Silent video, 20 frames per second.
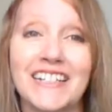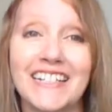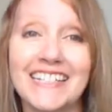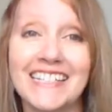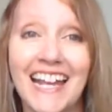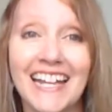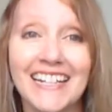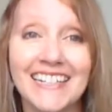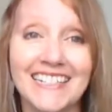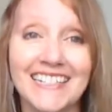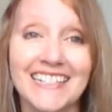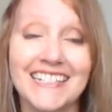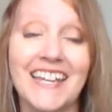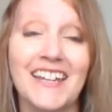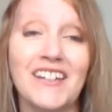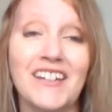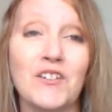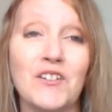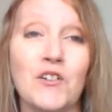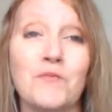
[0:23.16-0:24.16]
excited to
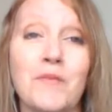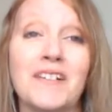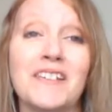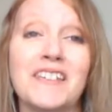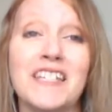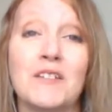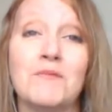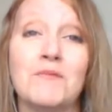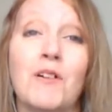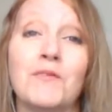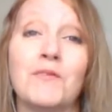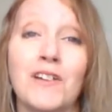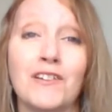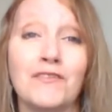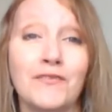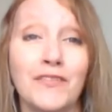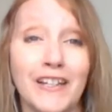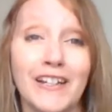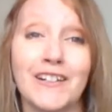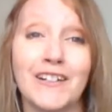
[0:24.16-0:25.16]
tell you about some of
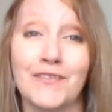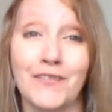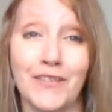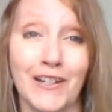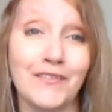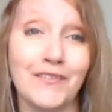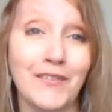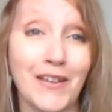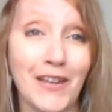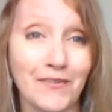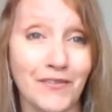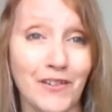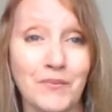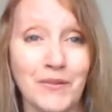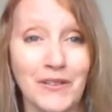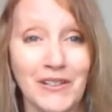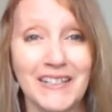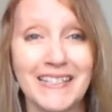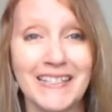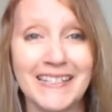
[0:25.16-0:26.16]
our very, very favorite
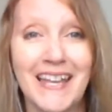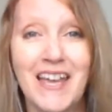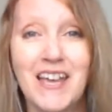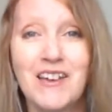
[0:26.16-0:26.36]
books.